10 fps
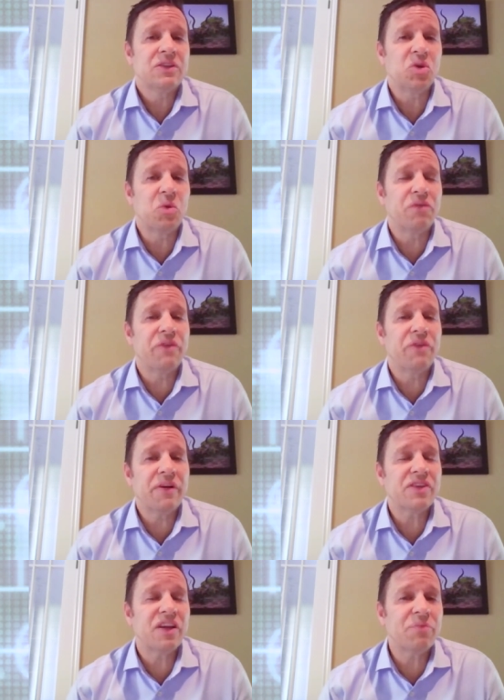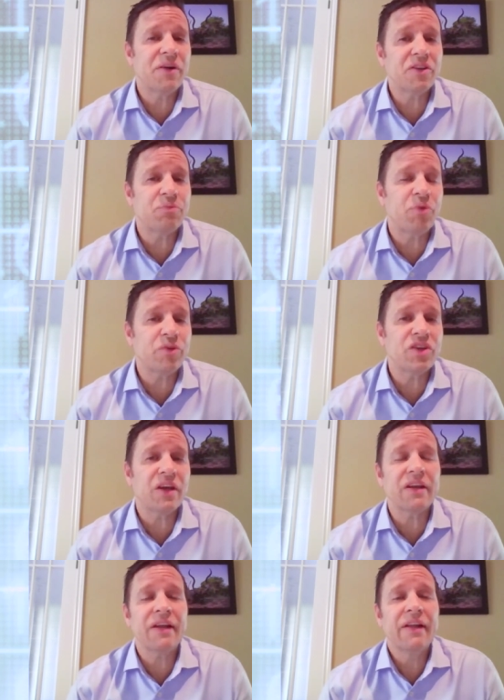So we're very excited by this
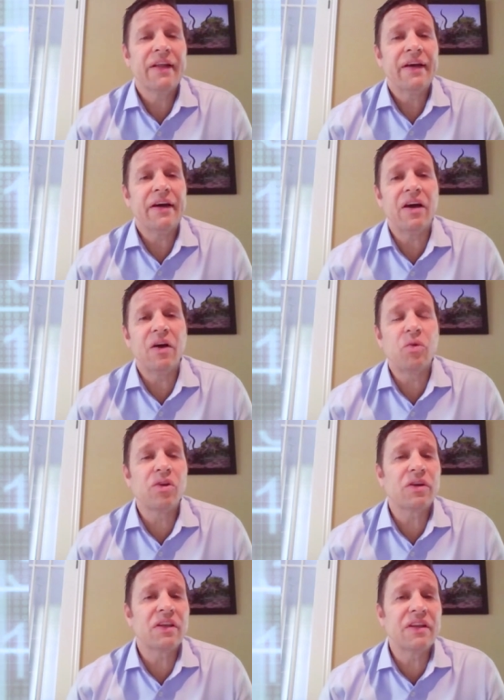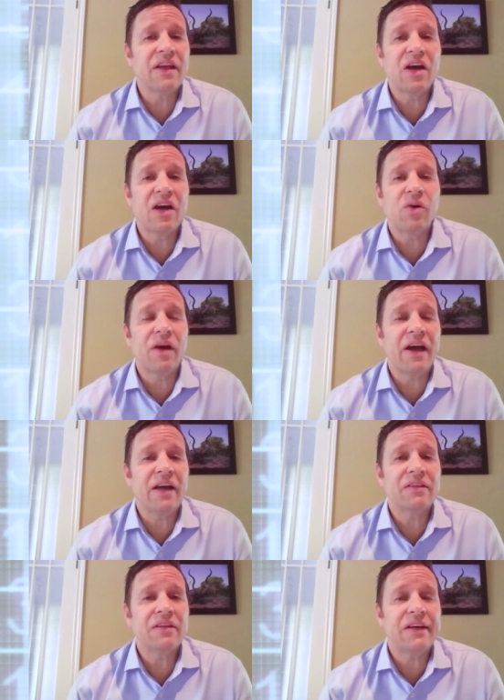project. Uh, we're looking now
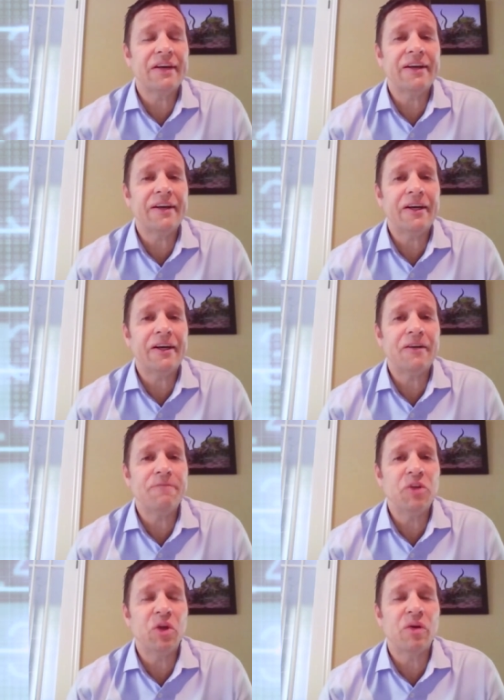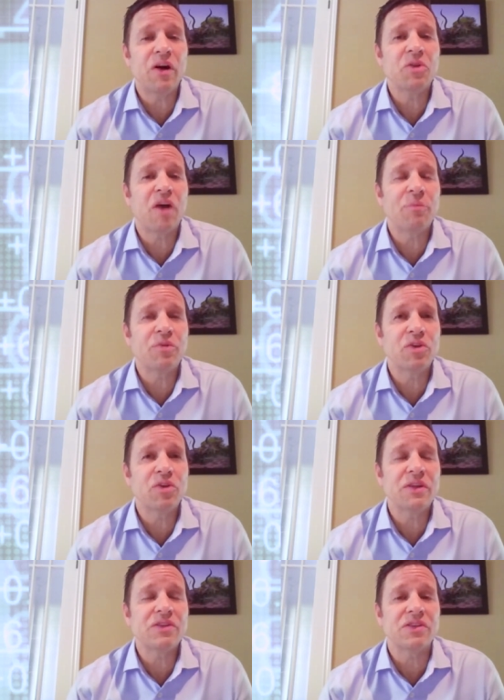at uh, you know, other
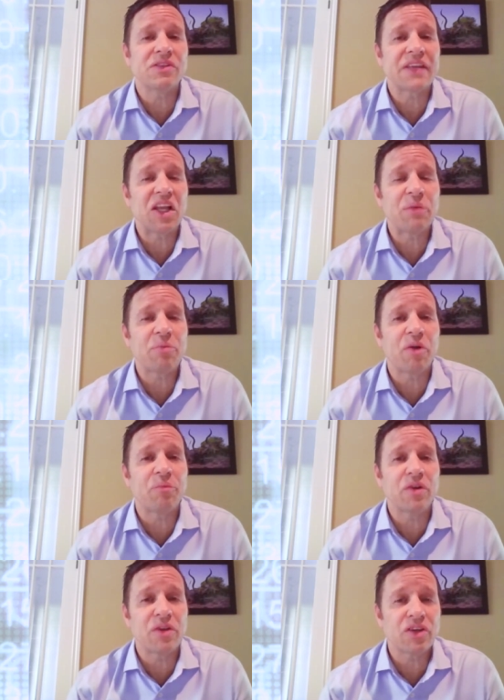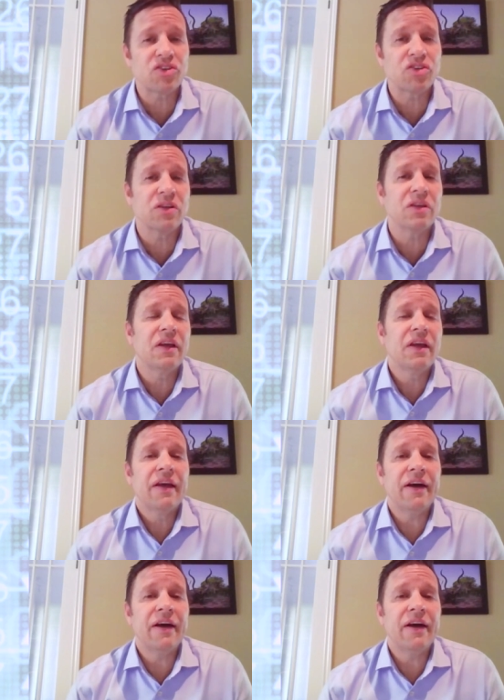opportunities to scale up our production.